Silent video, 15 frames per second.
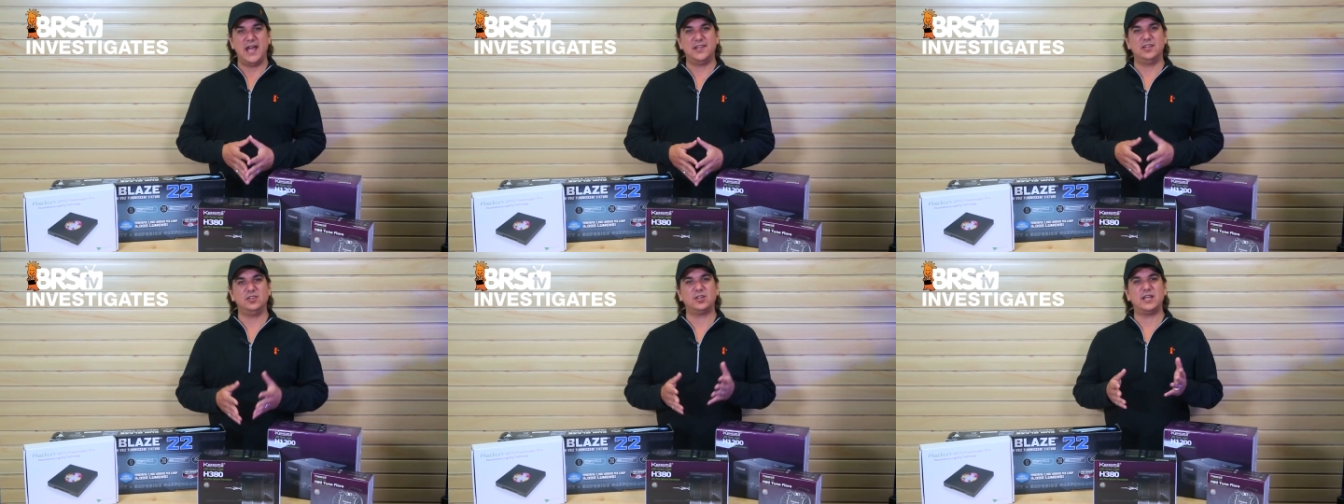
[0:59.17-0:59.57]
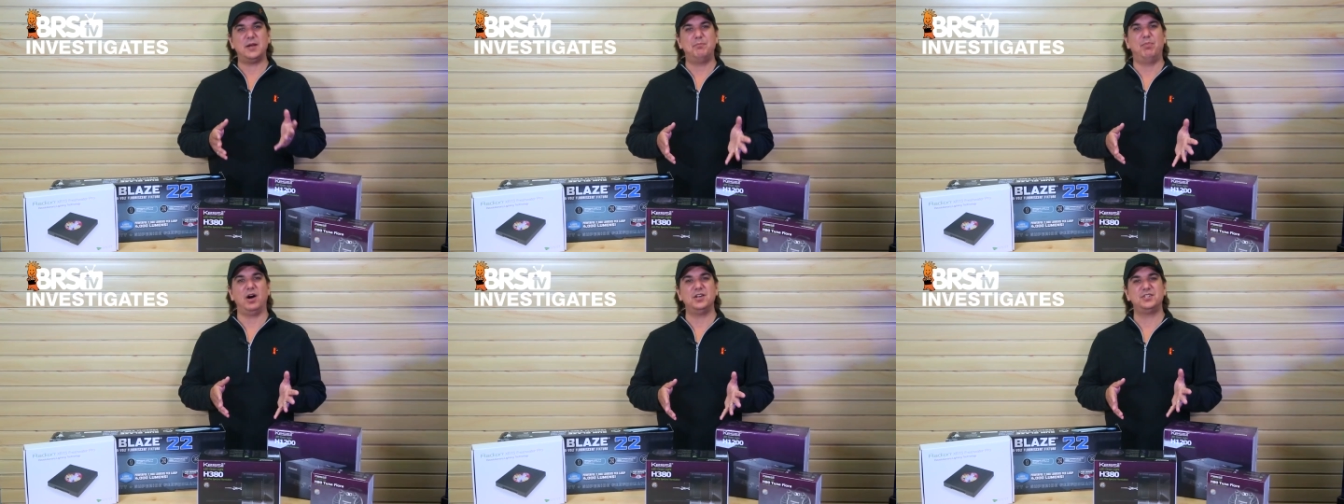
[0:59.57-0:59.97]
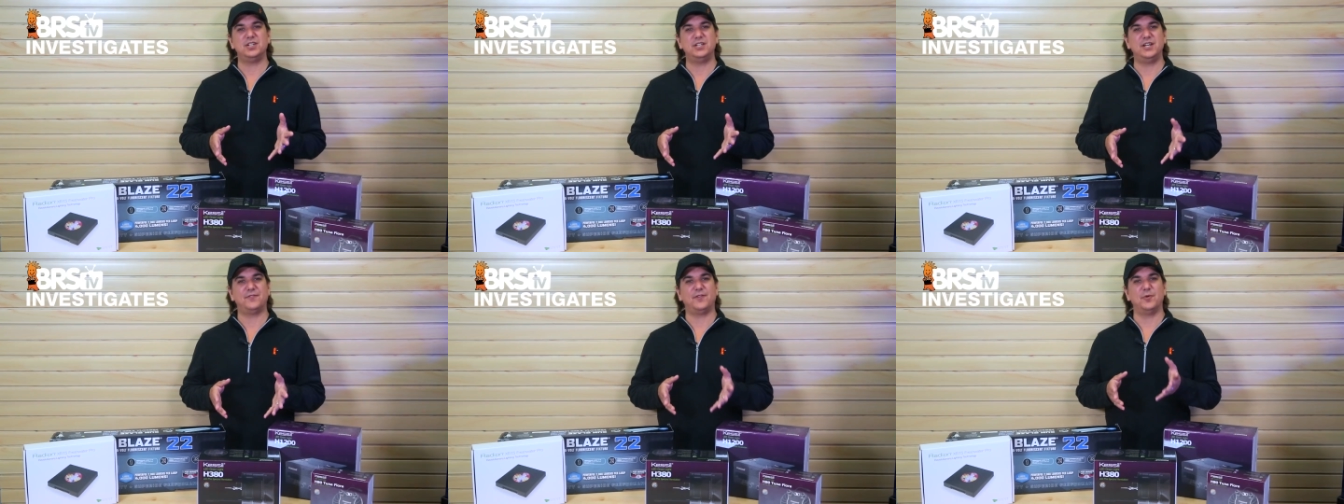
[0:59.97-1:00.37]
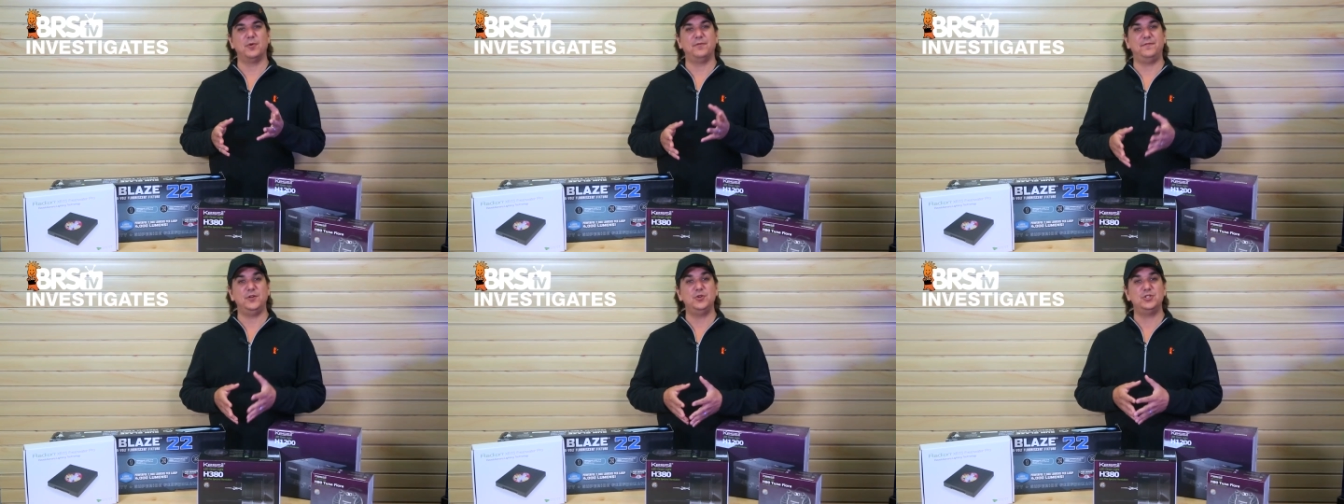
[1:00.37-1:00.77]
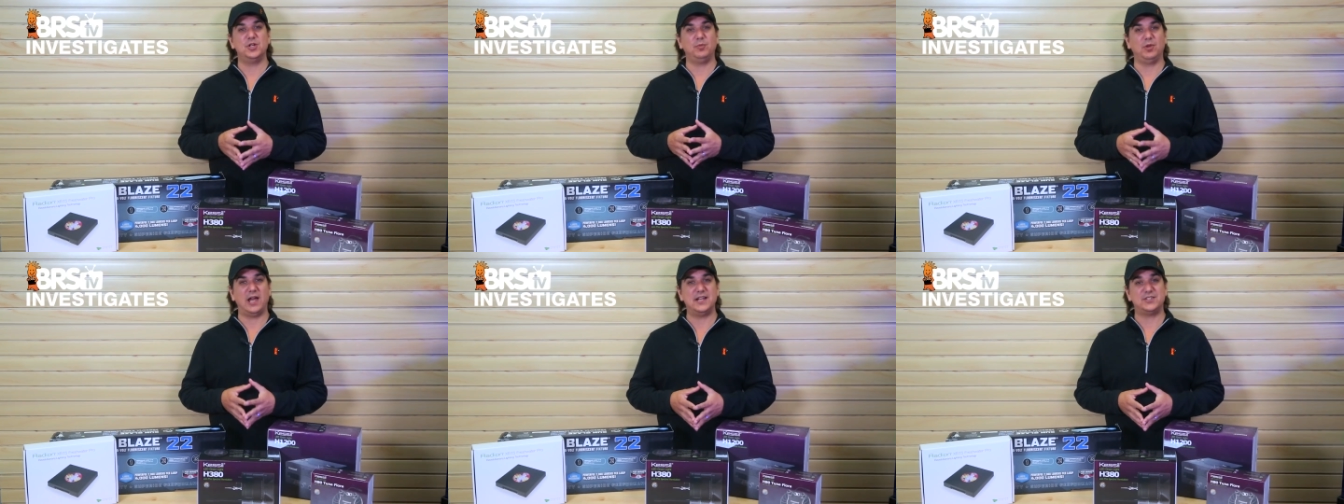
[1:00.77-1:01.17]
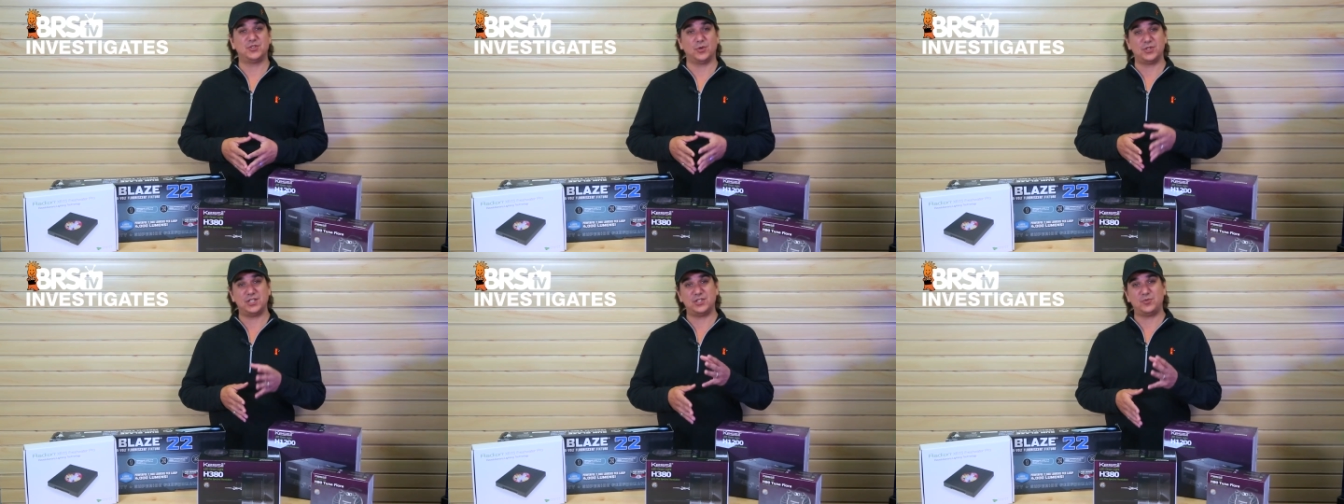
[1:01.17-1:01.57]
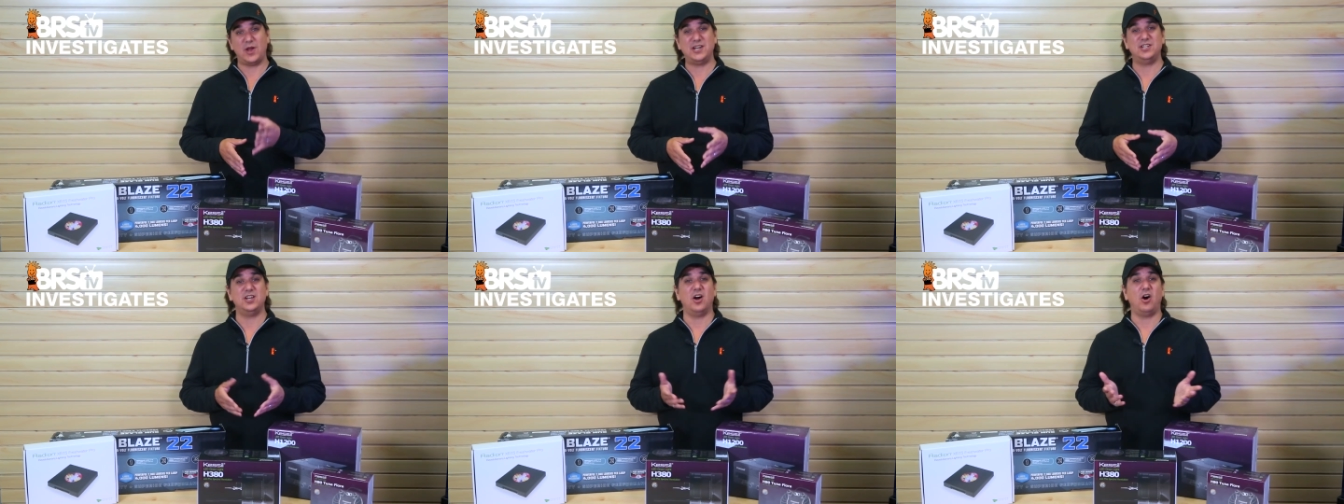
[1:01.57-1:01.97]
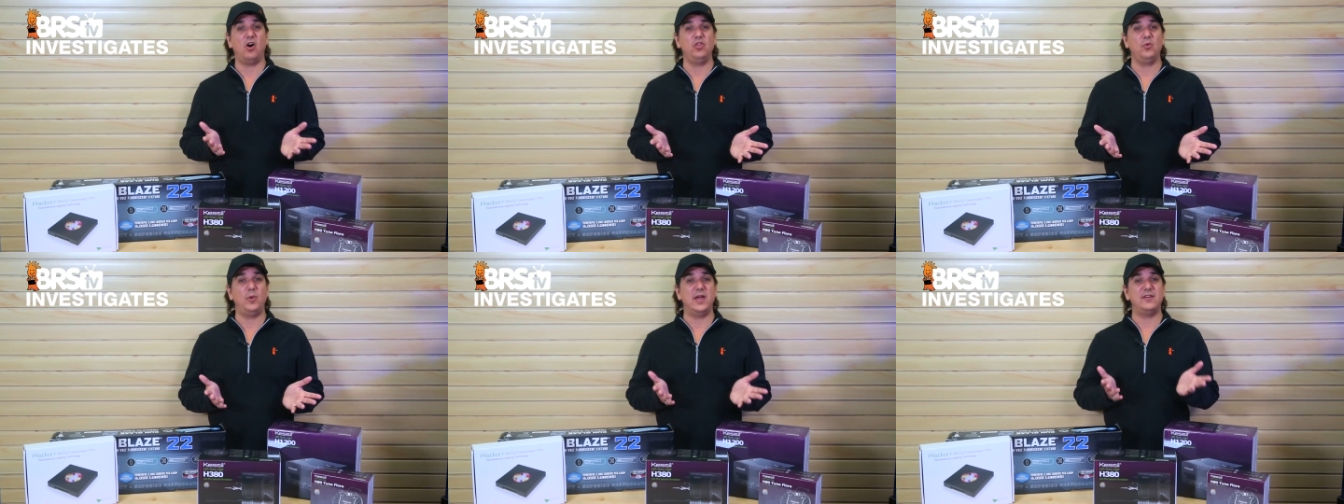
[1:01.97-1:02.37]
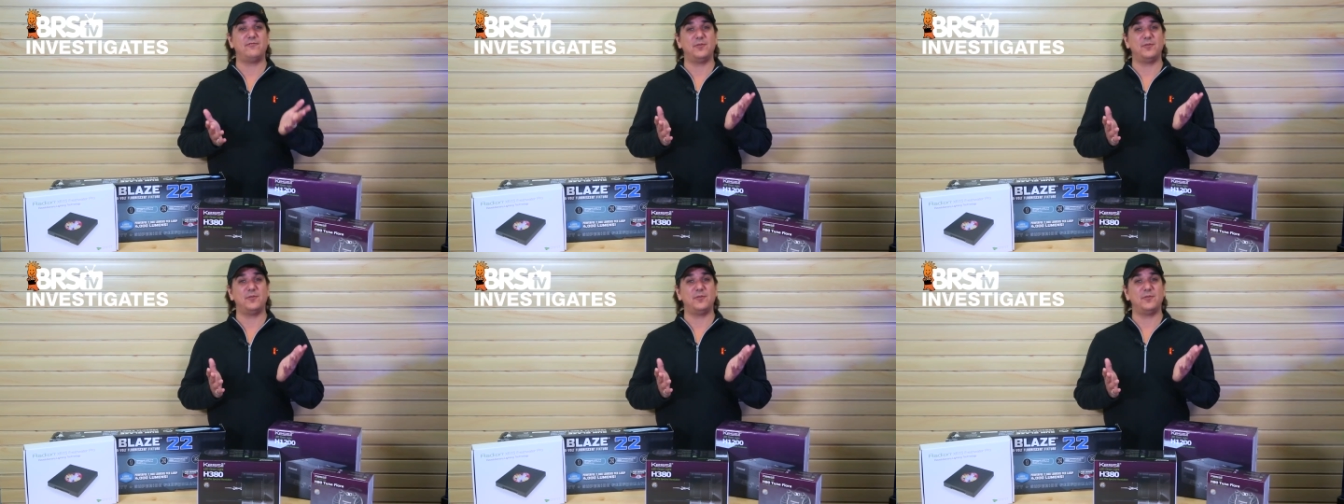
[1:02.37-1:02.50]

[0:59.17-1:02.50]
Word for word: and then look at a bunch of different refugium light sources ranging all the way